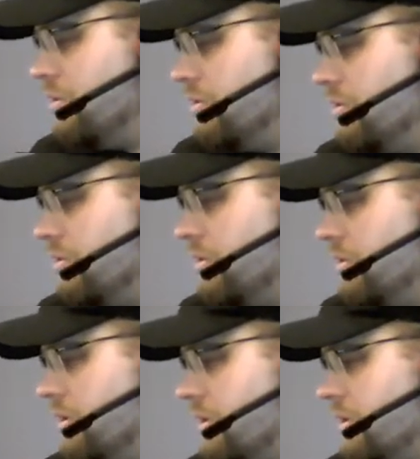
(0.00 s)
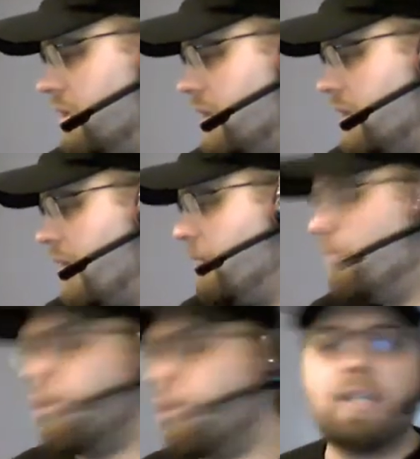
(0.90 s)
this pile
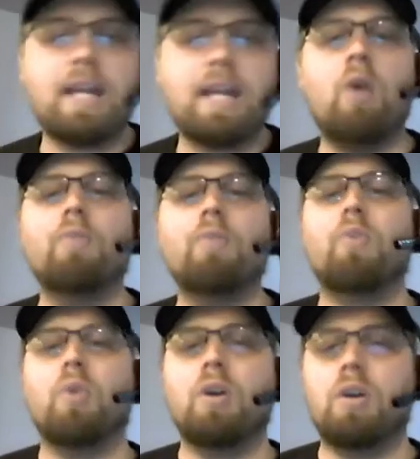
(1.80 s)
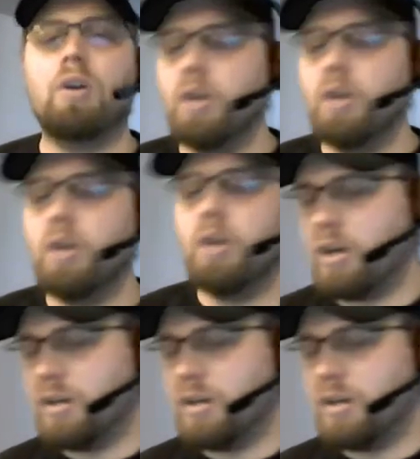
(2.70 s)
of cards that we're considering.